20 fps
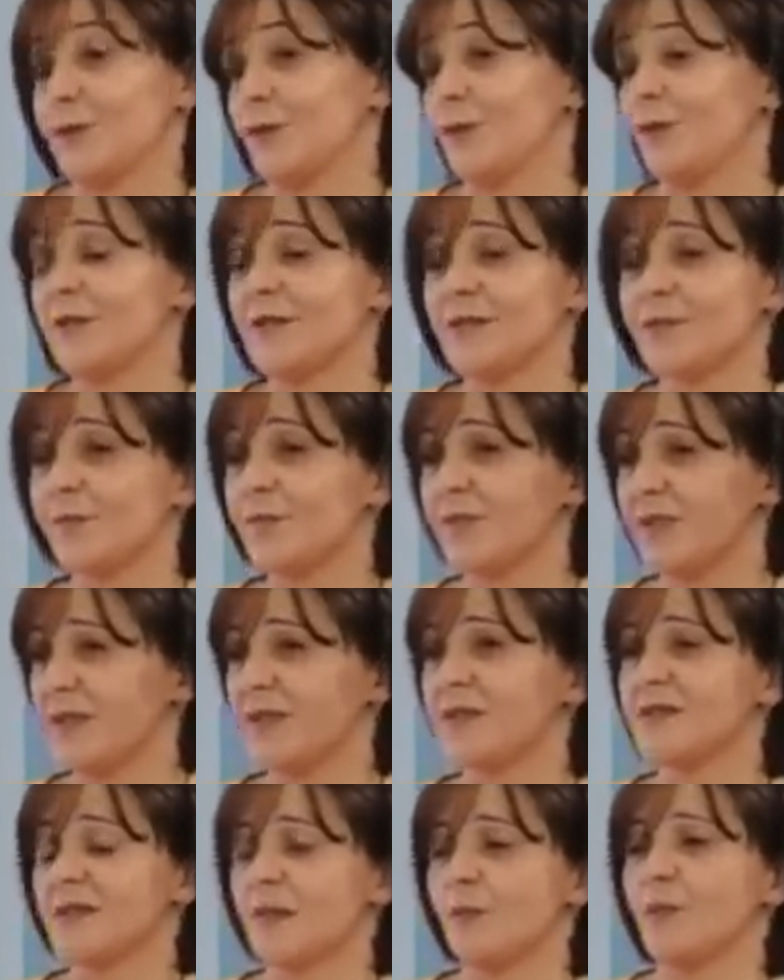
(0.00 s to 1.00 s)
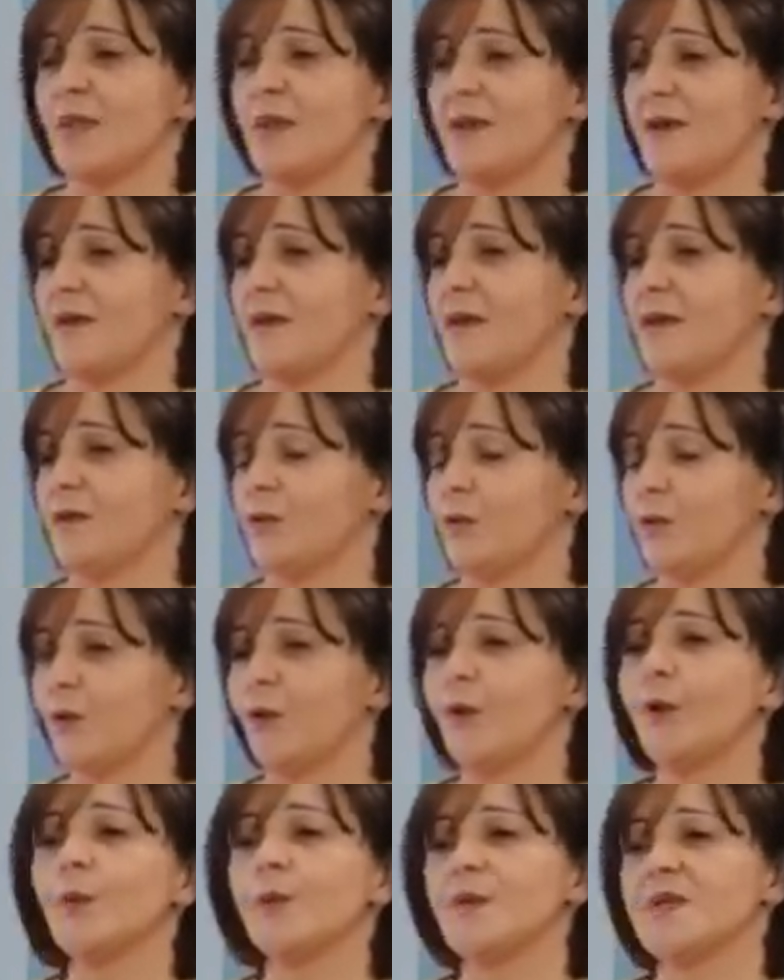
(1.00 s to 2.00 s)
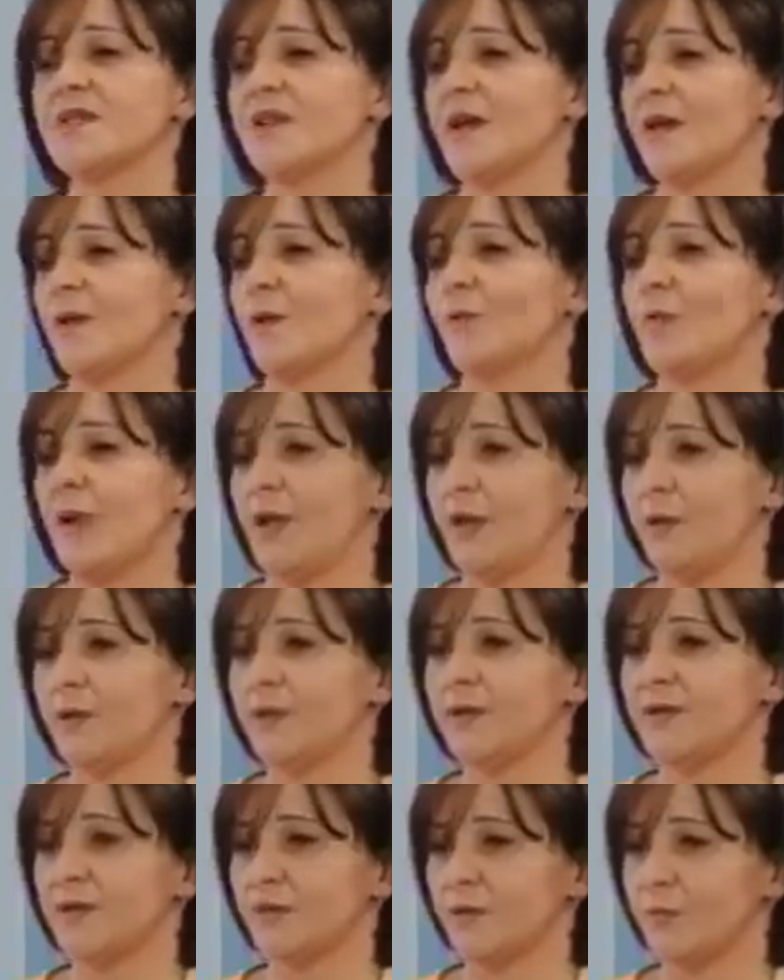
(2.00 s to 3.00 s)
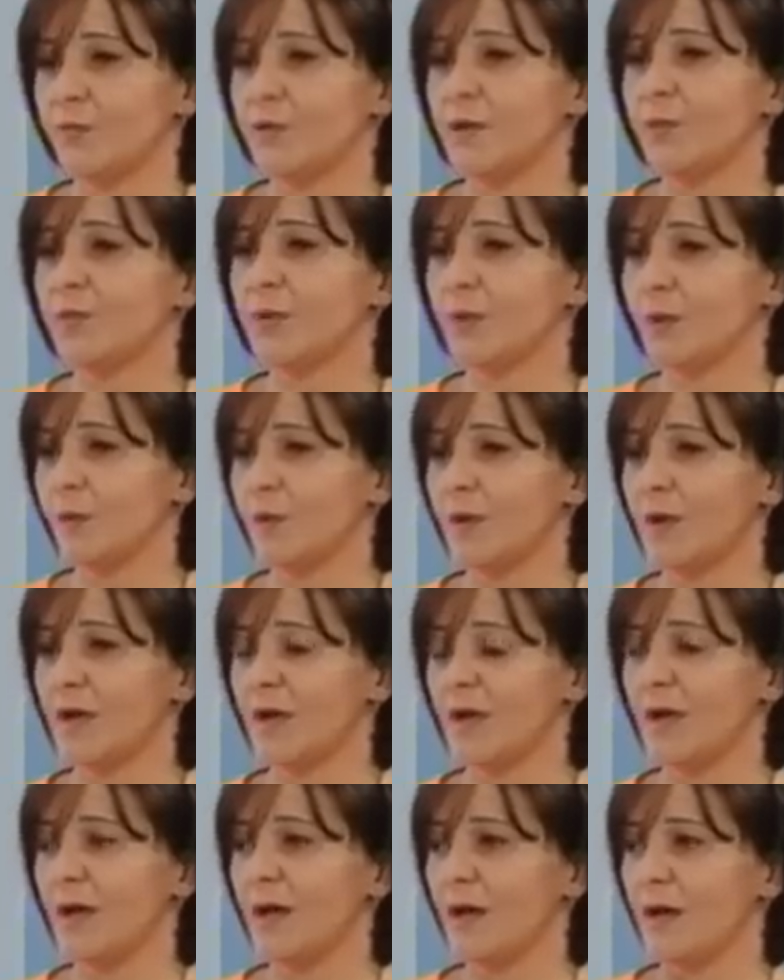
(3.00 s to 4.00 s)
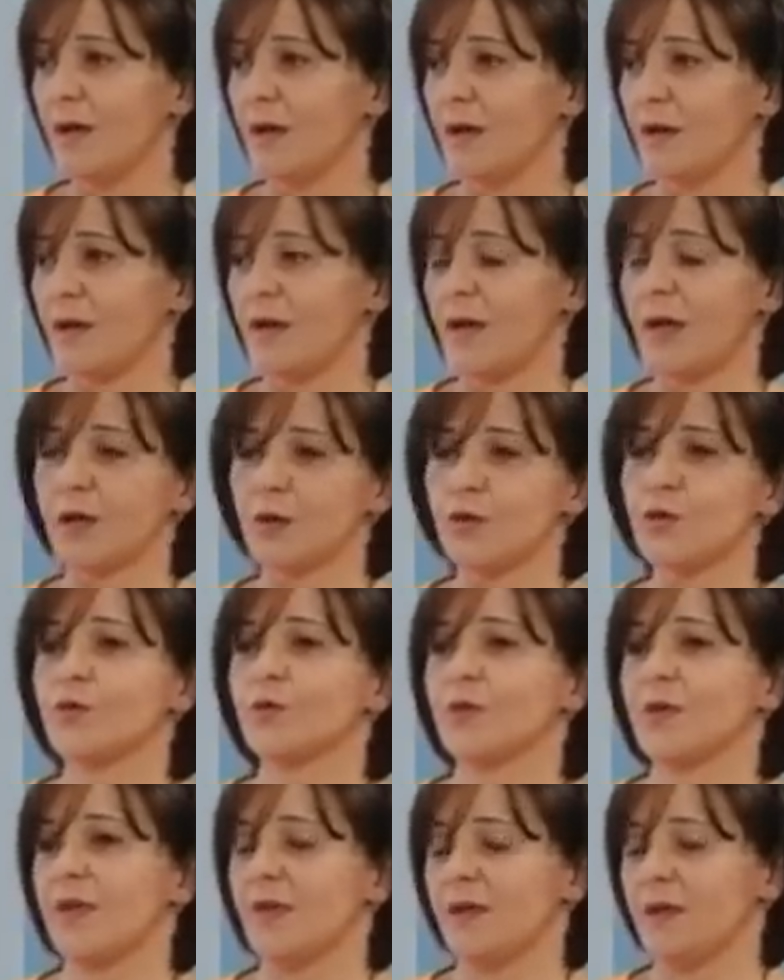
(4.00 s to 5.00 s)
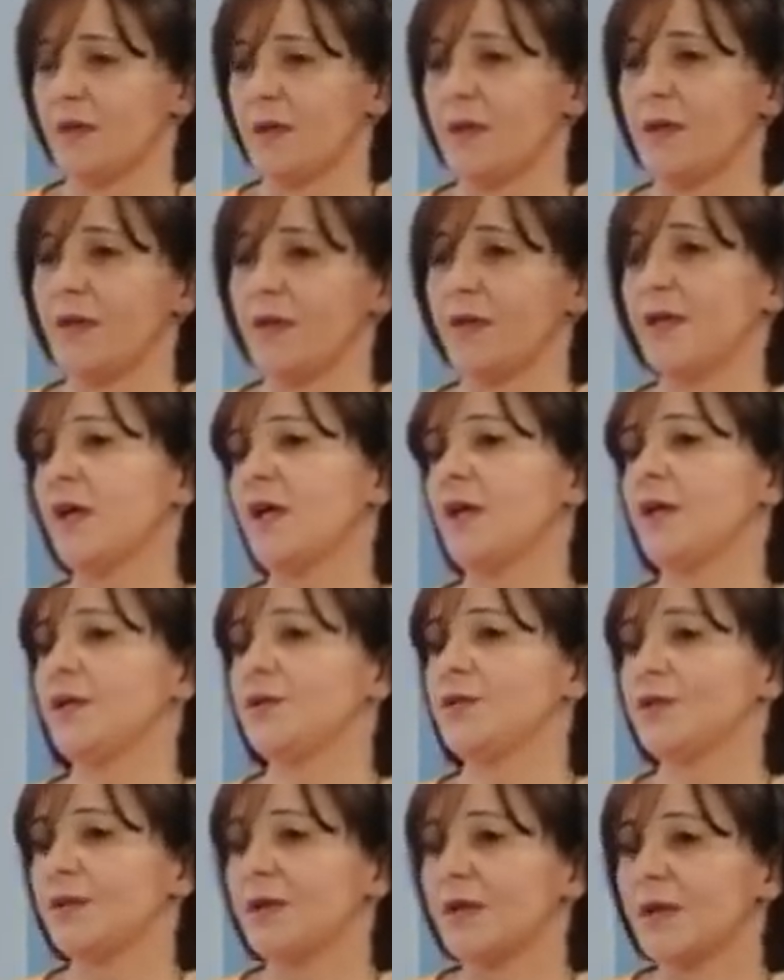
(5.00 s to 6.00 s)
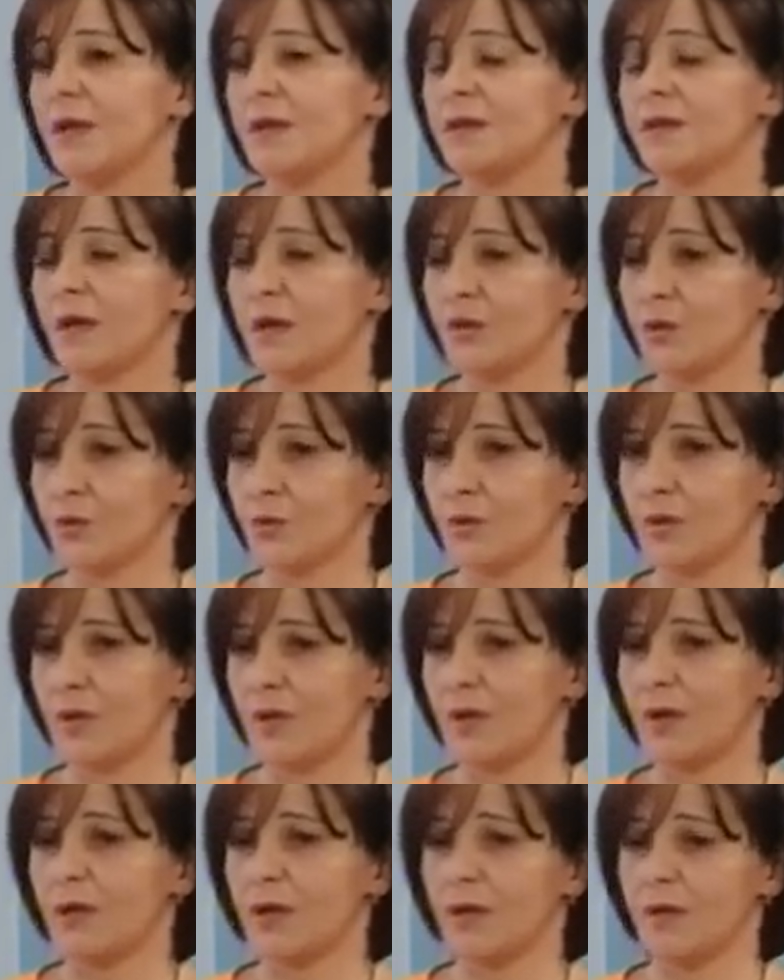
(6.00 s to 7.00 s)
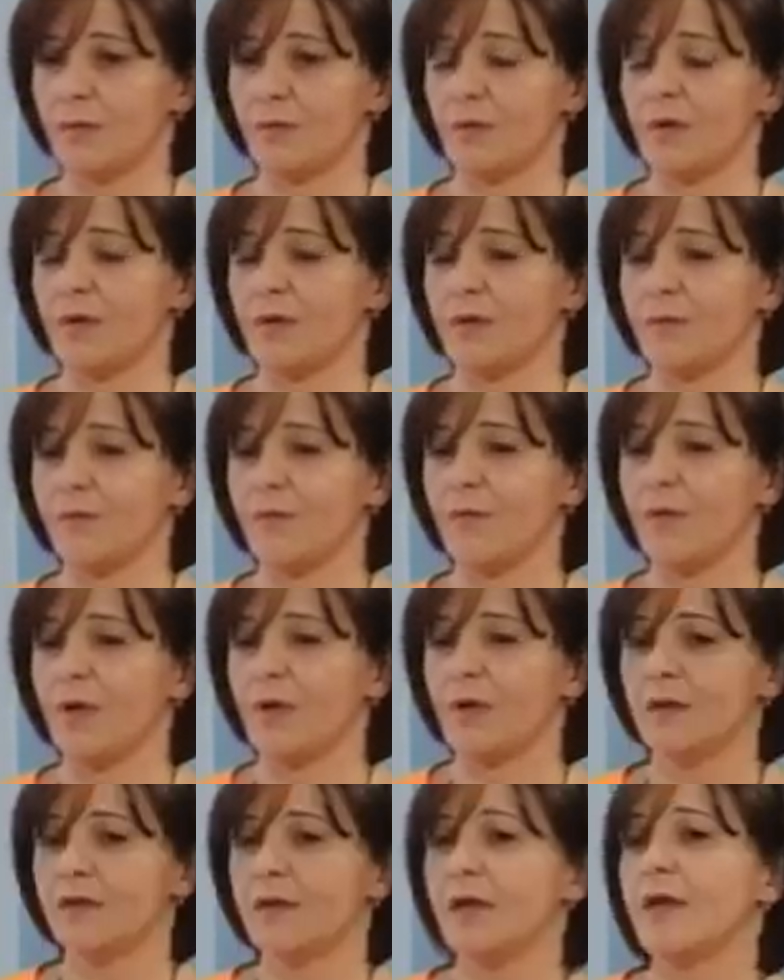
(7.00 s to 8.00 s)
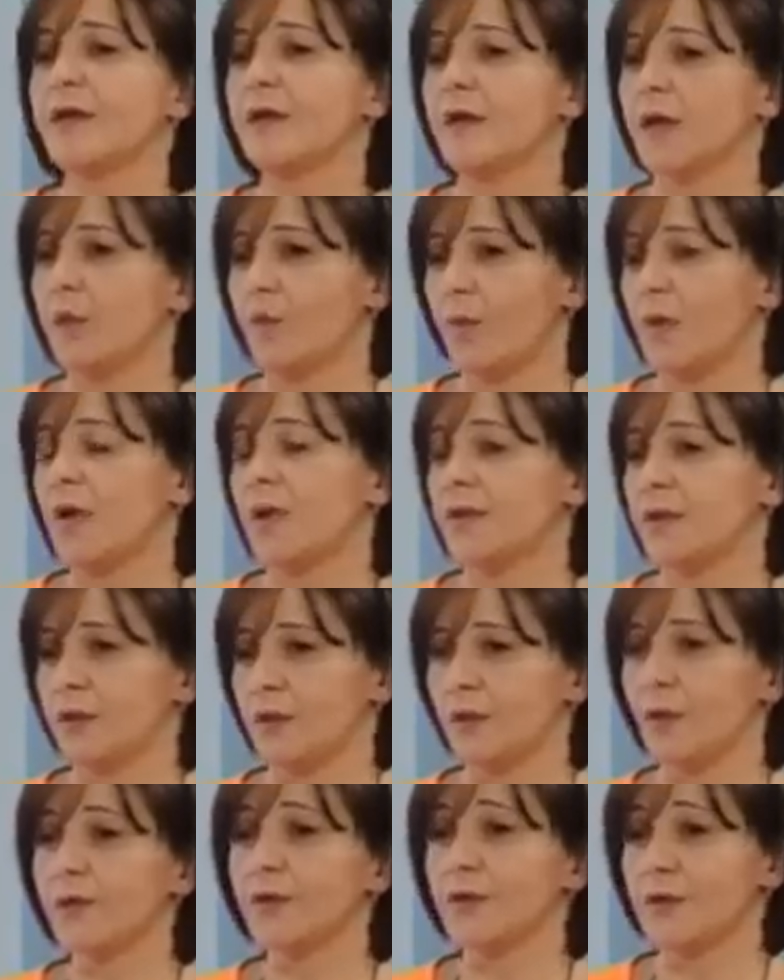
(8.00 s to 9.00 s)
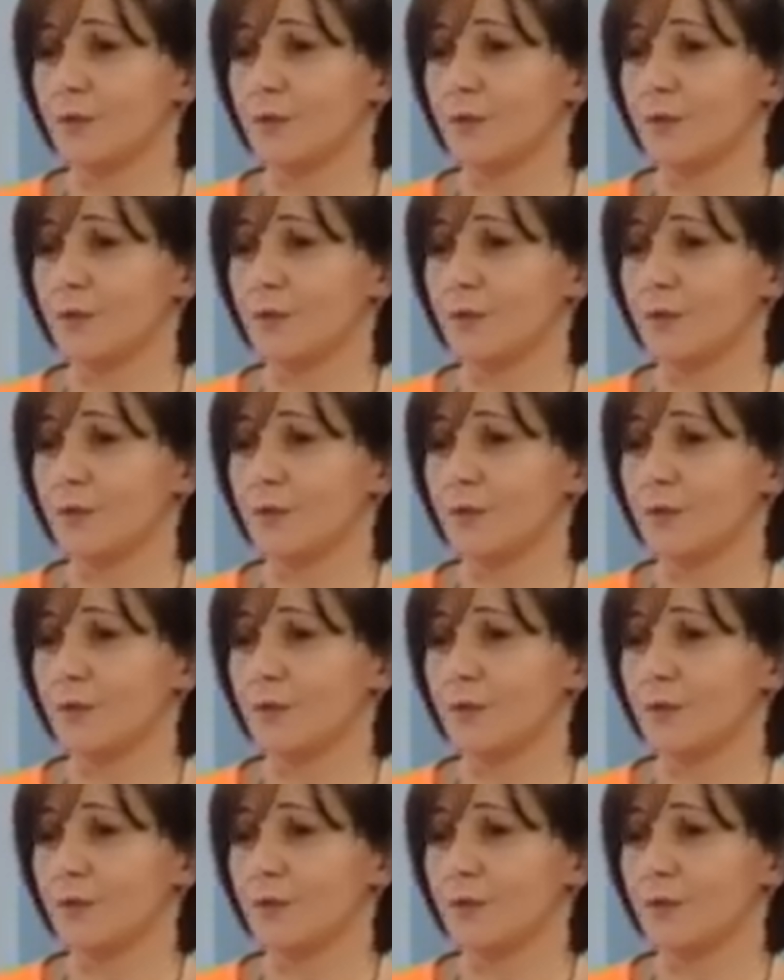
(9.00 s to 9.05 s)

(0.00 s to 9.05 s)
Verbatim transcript: So it's pretty similar that mm. you always have a minority of people who are uh, actually uh, engaging and actually are um, taking part in all these